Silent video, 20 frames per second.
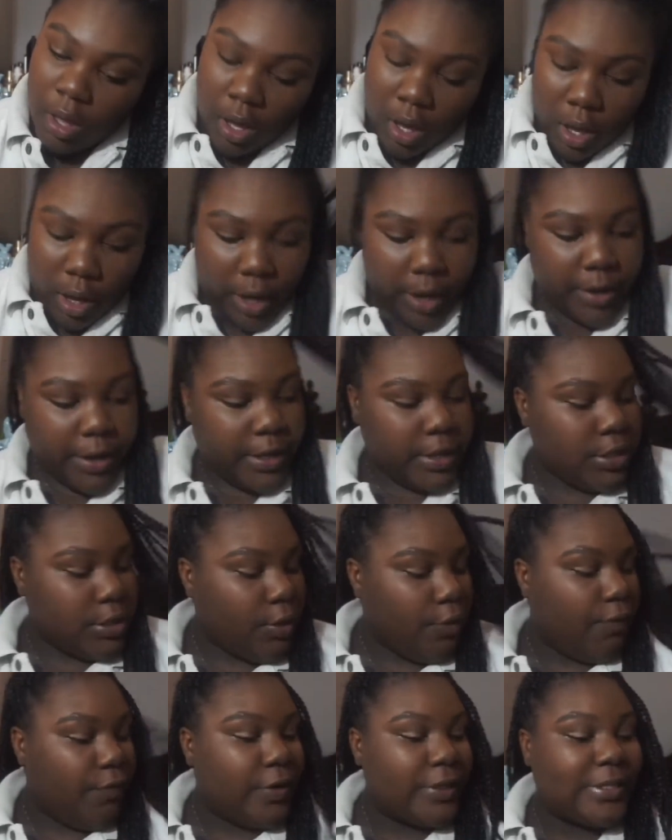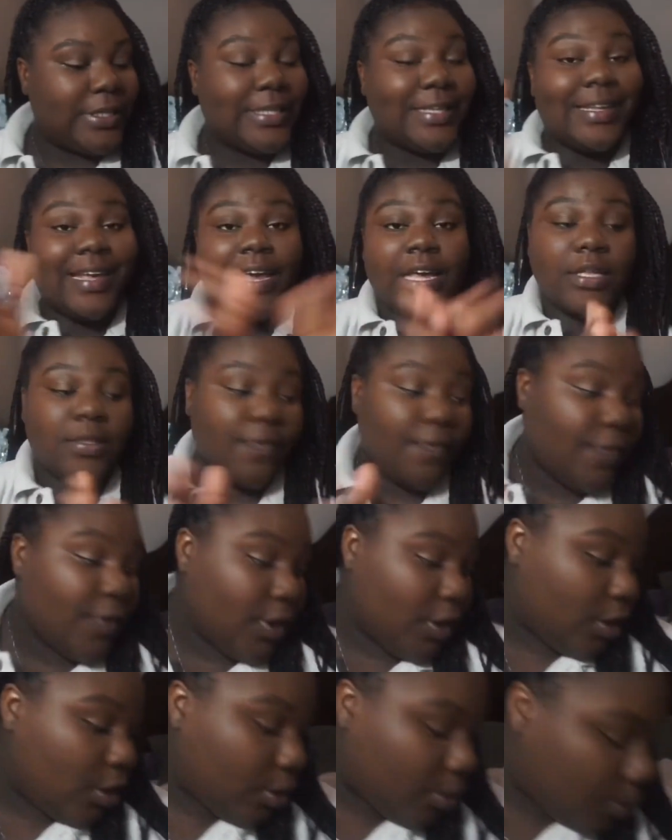All right, so for today's
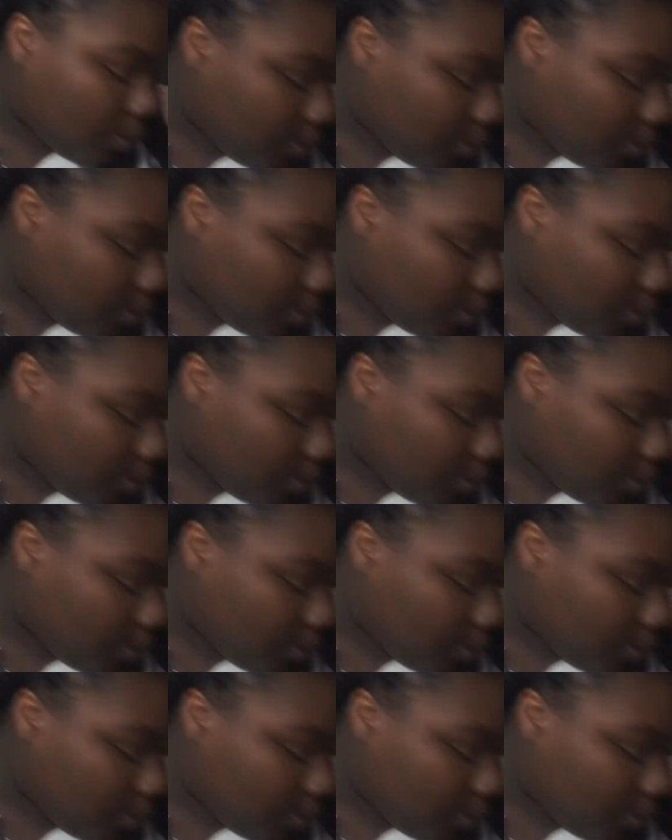video,